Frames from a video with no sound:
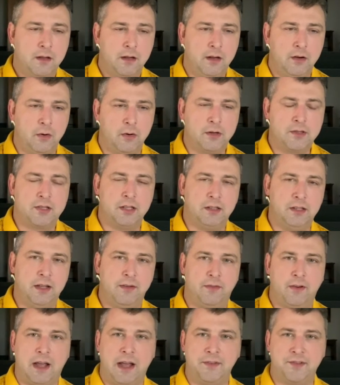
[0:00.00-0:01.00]
In order to
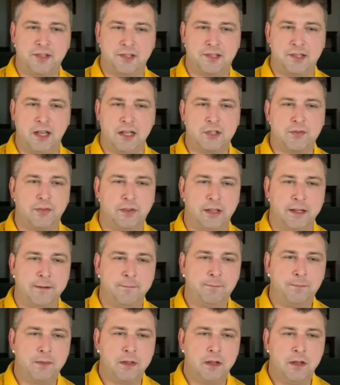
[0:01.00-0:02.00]
live life successfully,
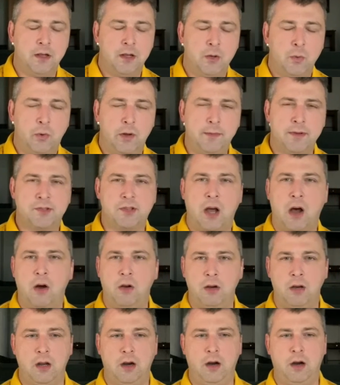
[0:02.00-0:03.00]
we must
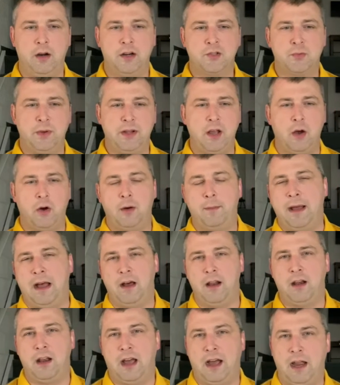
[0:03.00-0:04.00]
all learn as we go
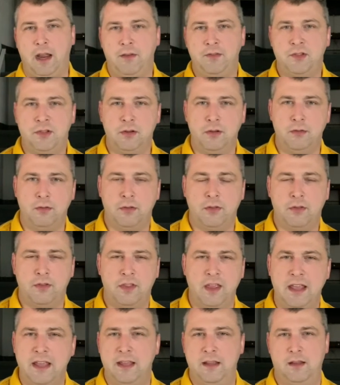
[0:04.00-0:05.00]
about life to
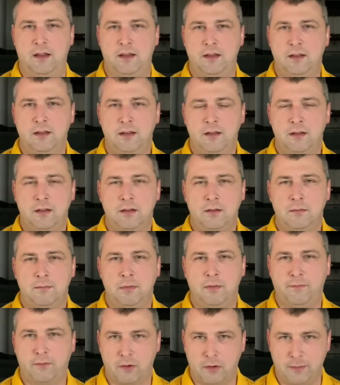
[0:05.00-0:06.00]
think
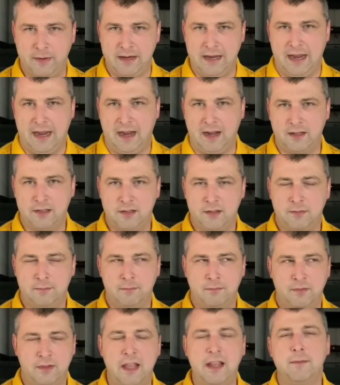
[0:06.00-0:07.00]
before we act,
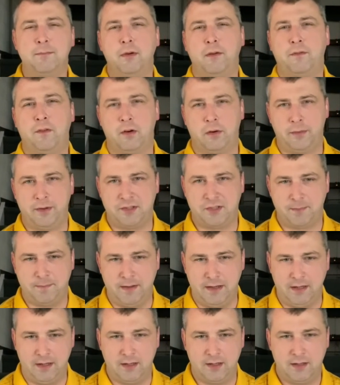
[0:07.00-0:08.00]
think before we
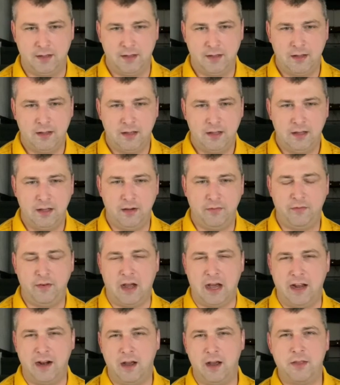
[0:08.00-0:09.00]
speak. If
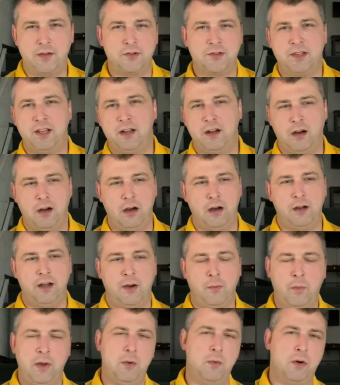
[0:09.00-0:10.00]
not, others get hurt
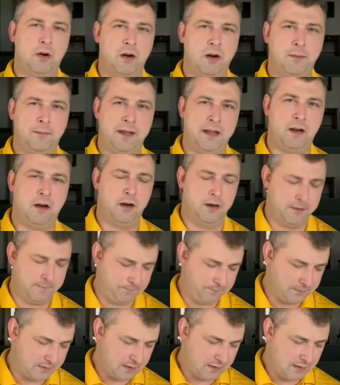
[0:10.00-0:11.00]
and we will be
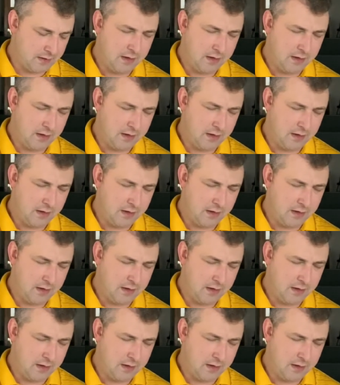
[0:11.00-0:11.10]
hurt.